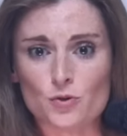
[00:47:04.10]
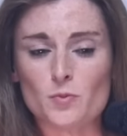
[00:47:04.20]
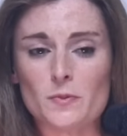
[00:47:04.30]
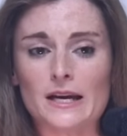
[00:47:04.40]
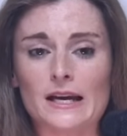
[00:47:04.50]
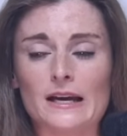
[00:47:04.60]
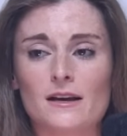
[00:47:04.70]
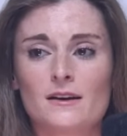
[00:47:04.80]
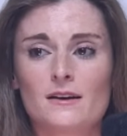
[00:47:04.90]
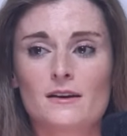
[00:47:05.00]
to
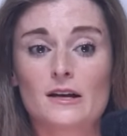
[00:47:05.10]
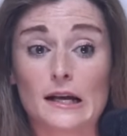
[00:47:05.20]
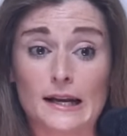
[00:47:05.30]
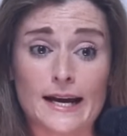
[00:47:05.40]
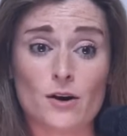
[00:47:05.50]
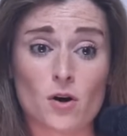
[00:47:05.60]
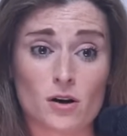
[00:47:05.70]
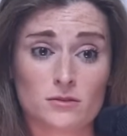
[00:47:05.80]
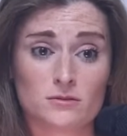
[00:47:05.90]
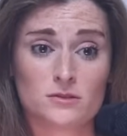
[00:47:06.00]
be clear
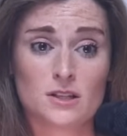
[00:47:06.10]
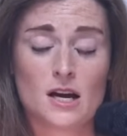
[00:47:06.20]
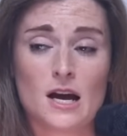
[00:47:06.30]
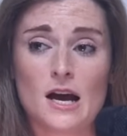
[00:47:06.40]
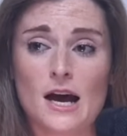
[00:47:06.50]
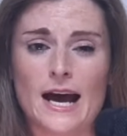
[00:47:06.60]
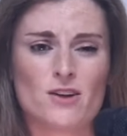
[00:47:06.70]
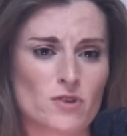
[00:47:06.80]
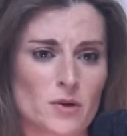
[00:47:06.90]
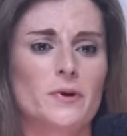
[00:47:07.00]
on
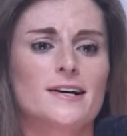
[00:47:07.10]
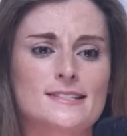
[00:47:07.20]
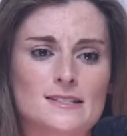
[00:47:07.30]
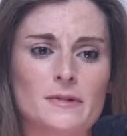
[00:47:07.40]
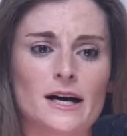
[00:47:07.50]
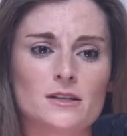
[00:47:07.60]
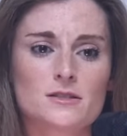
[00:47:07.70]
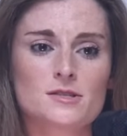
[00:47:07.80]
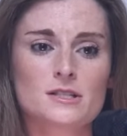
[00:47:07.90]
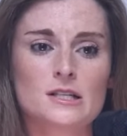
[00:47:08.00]
and robust
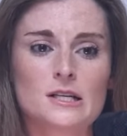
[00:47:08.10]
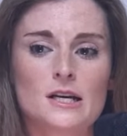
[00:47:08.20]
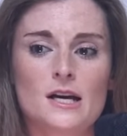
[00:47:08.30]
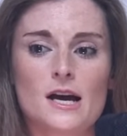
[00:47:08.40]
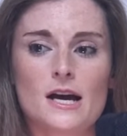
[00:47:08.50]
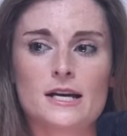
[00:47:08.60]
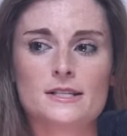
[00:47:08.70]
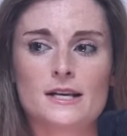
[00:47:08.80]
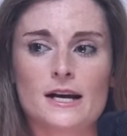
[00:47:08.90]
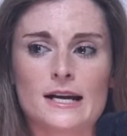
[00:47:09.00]
about
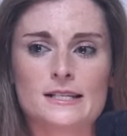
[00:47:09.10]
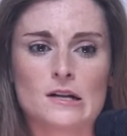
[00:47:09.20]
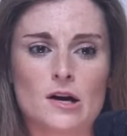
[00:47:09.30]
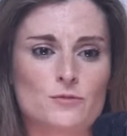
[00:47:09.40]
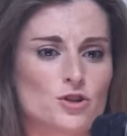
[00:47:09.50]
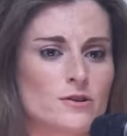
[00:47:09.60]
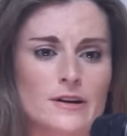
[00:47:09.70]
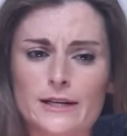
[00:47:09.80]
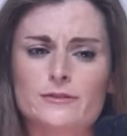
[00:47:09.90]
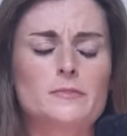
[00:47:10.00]
is that Islam should
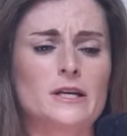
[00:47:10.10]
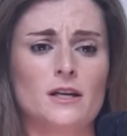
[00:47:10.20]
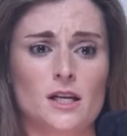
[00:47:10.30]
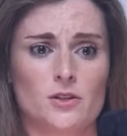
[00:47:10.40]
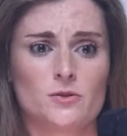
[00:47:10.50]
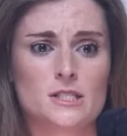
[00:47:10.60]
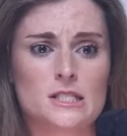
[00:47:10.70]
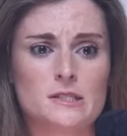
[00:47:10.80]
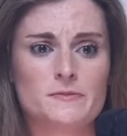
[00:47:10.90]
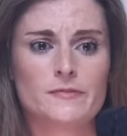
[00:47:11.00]
never be
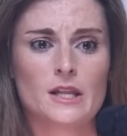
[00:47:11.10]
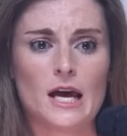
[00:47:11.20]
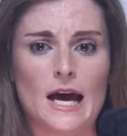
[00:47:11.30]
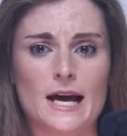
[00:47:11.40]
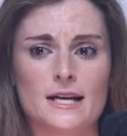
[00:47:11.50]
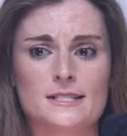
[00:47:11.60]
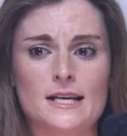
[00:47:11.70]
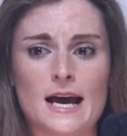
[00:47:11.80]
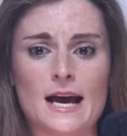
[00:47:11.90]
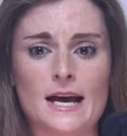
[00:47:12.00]
used
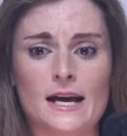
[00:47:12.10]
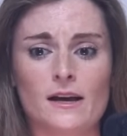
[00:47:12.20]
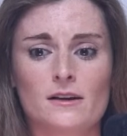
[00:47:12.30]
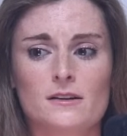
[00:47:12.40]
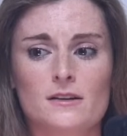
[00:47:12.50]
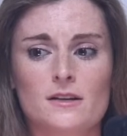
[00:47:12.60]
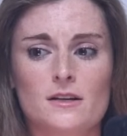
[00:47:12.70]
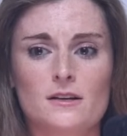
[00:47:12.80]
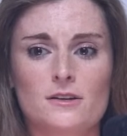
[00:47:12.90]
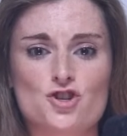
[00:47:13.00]
as a
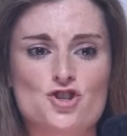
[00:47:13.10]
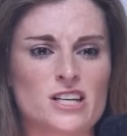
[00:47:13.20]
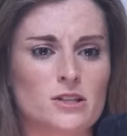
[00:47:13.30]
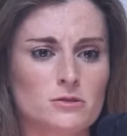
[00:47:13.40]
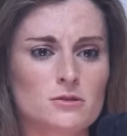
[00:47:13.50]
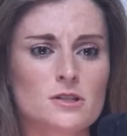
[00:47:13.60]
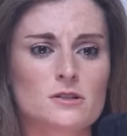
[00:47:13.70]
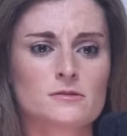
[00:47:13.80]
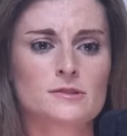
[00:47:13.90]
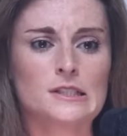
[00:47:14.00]
shield